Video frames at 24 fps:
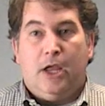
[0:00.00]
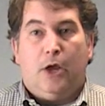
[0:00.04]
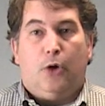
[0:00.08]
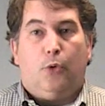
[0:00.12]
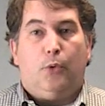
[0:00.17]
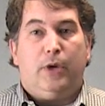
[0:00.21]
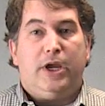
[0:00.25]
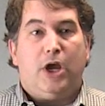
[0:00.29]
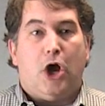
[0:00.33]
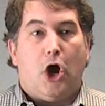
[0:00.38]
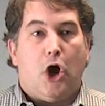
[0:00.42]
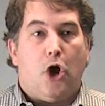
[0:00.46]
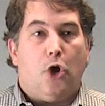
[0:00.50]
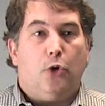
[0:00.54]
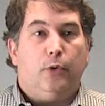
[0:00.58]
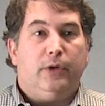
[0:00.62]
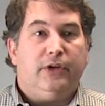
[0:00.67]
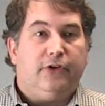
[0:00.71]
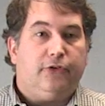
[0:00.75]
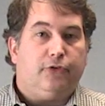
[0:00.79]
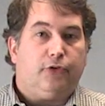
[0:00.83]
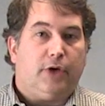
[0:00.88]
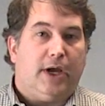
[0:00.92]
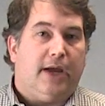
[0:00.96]
We
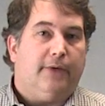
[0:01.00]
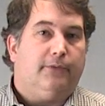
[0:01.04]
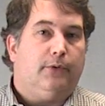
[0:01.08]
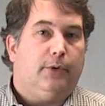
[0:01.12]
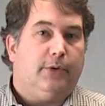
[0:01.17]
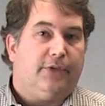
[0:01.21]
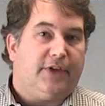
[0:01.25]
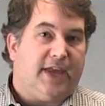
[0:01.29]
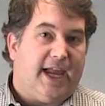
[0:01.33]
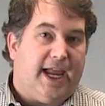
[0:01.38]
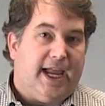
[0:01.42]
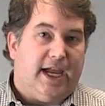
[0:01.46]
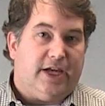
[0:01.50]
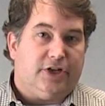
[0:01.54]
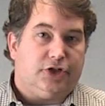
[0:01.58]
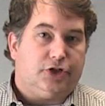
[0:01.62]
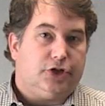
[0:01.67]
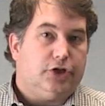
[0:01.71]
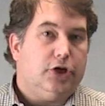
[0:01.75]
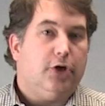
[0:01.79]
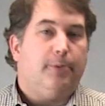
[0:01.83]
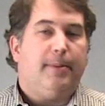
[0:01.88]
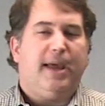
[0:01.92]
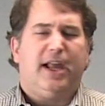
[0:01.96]
always travel with cash,
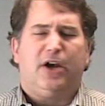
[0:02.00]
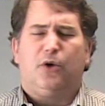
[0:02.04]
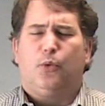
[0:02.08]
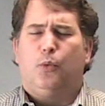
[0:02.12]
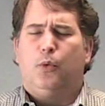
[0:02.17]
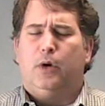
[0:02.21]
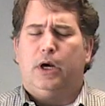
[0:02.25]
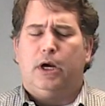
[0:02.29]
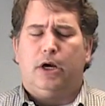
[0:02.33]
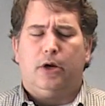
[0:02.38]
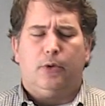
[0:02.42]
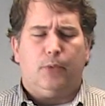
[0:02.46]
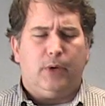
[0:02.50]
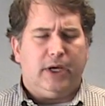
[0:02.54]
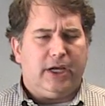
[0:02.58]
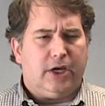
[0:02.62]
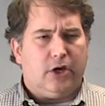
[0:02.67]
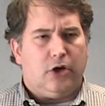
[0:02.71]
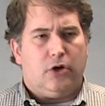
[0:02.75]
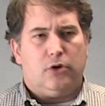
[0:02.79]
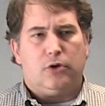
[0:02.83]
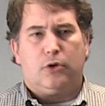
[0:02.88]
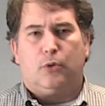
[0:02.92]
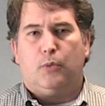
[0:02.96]
no matter where we
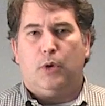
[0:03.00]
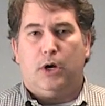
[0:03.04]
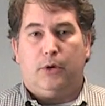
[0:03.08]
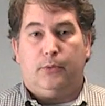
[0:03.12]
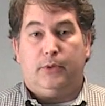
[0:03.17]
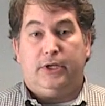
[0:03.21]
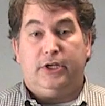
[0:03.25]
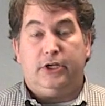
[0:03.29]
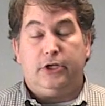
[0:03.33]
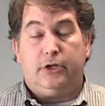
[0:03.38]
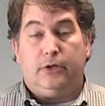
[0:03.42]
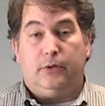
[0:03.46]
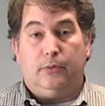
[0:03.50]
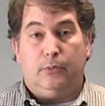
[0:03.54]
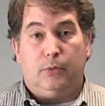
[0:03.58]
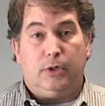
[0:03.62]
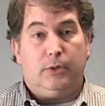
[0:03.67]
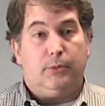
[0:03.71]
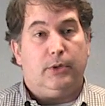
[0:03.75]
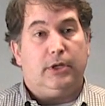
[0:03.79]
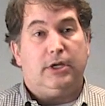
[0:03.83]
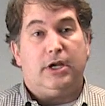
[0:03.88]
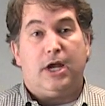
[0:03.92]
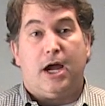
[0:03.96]
go or what we do. We
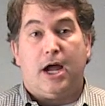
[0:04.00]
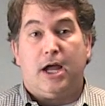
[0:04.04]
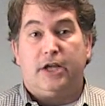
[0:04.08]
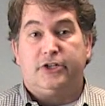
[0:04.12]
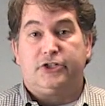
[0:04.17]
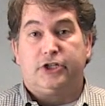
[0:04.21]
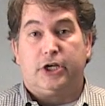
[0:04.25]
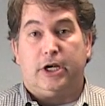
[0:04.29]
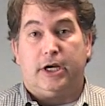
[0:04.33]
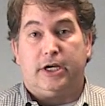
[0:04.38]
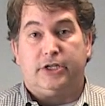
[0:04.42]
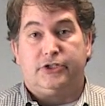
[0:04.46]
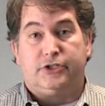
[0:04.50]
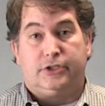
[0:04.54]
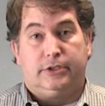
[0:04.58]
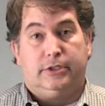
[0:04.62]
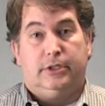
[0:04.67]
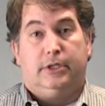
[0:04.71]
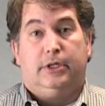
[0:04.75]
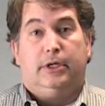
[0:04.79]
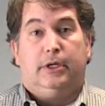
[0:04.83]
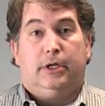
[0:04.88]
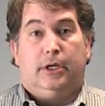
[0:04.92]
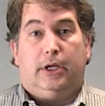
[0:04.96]
went to Oshkosh
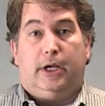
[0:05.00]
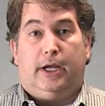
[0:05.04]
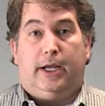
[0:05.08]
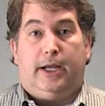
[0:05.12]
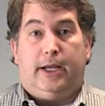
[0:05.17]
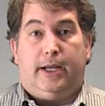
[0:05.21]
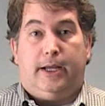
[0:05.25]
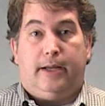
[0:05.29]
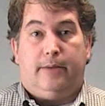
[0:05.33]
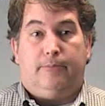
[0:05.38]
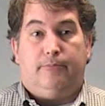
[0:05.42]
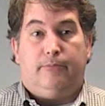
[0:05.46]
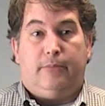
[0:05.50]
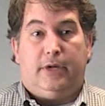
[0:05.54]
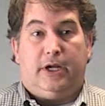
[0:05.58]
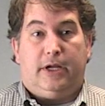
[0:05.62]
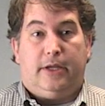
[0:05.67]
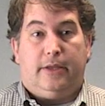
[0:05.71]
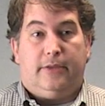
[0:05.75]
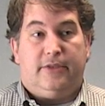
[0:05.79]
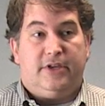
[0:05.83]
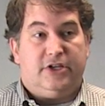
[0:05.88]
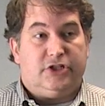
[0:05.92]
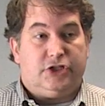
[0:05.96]

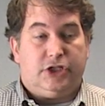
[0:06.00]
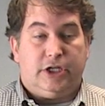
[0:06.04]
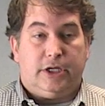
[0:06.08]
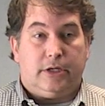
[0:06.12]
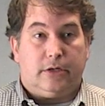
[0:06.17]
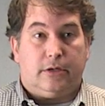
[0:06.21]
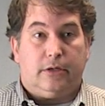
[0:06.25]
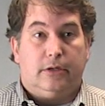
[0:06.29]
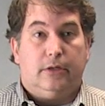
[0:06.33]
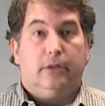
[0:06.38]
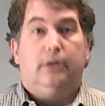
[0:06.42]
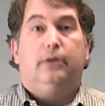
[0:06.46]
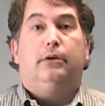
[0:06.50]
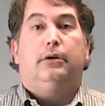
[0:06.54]
this year.